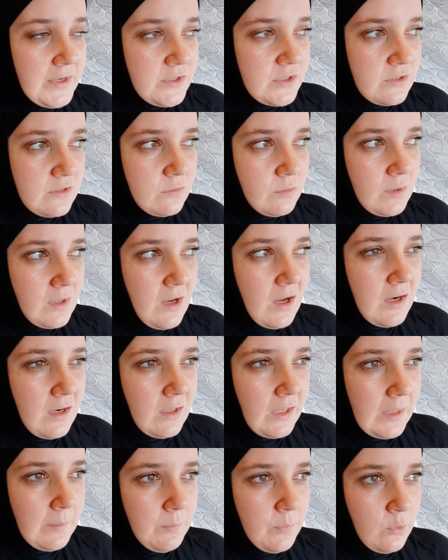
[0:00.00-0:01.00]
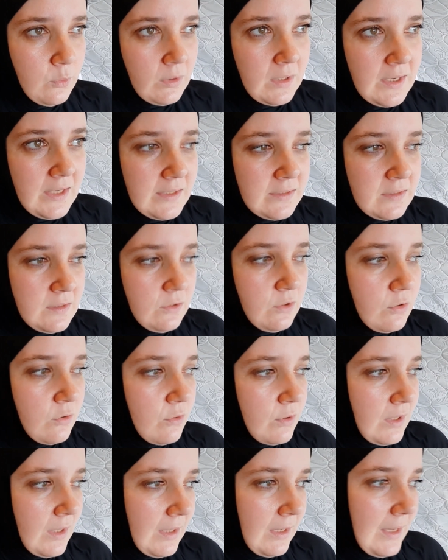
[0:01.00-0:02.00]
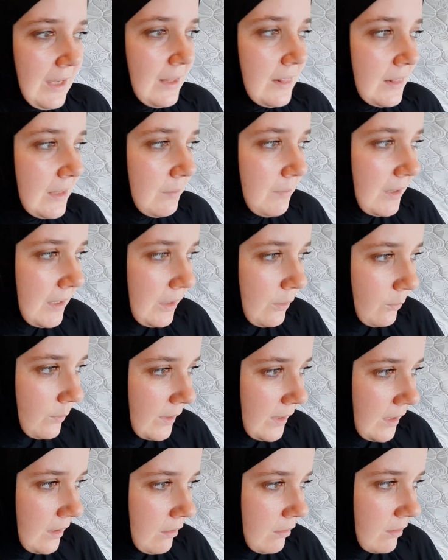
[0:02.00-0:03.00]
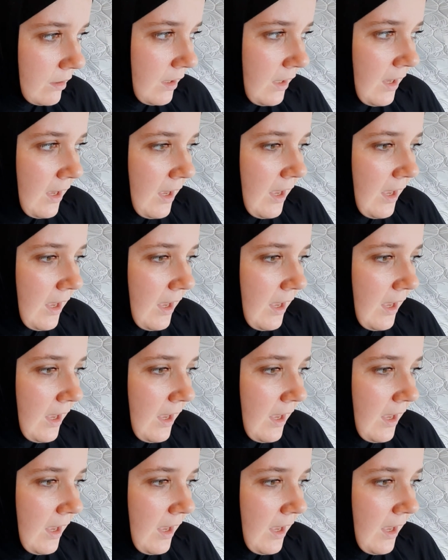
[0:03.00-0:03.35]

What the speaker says: just were kind of like bootlegs and you couldn't get them anywhere.